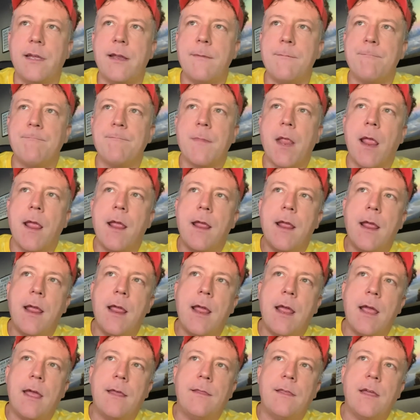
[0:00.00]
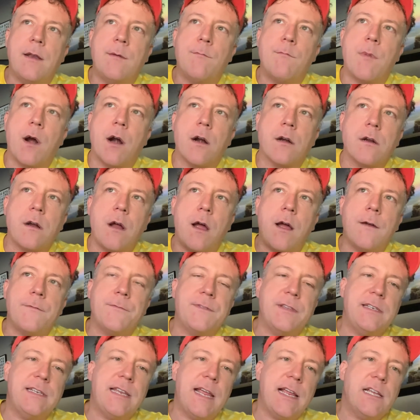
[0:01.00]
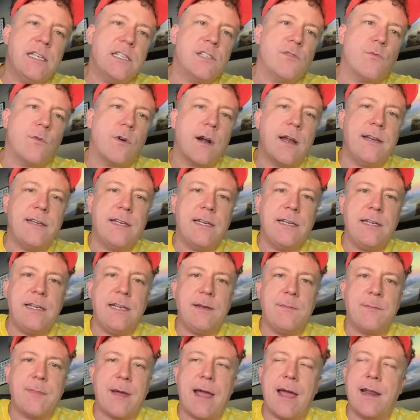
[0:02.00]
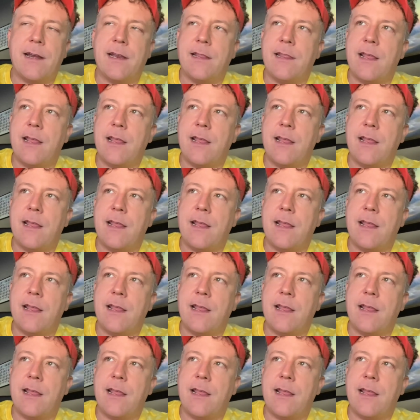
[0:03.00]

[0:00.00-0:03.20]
it, and then mark off the days where I didn't eat bad.